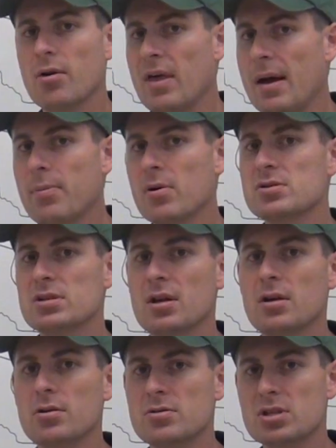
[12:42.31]
and that
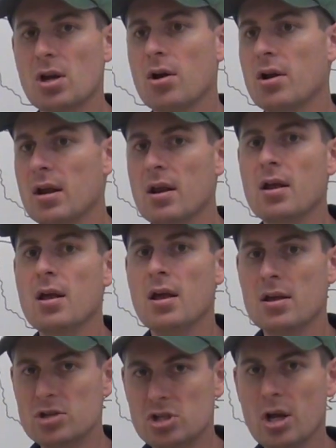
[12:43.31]
person who started
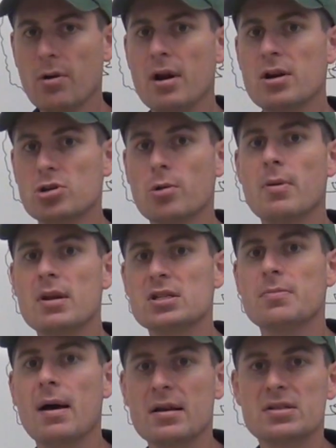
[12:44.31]
generated a tremendous
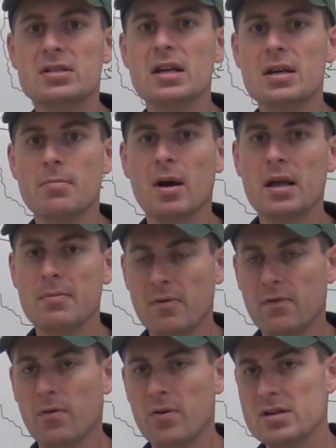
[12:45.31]
amount of seed money
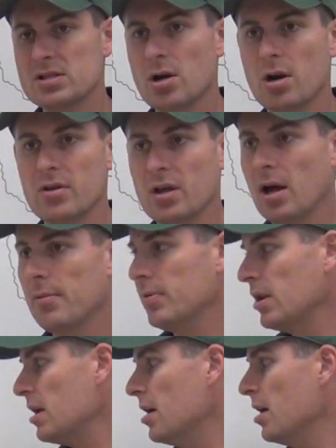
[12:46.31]
before they started the
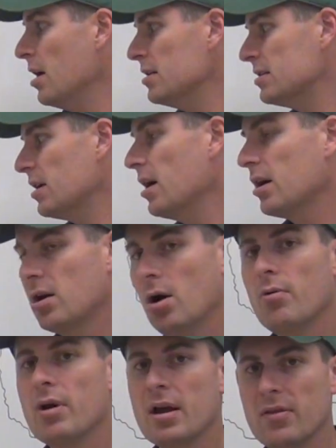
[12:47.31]
company to get
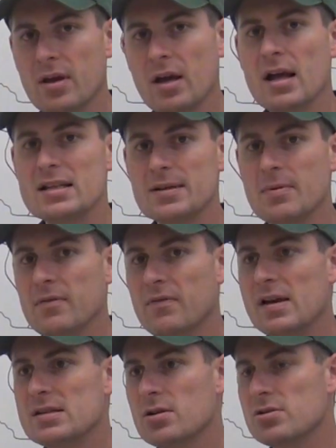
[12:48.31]
going and then got some
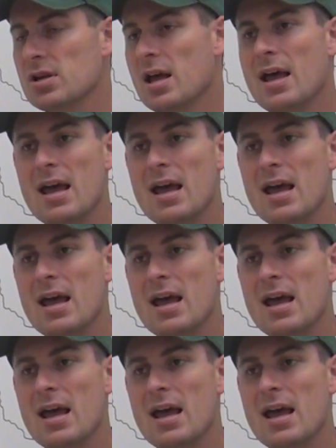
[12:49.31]
investors.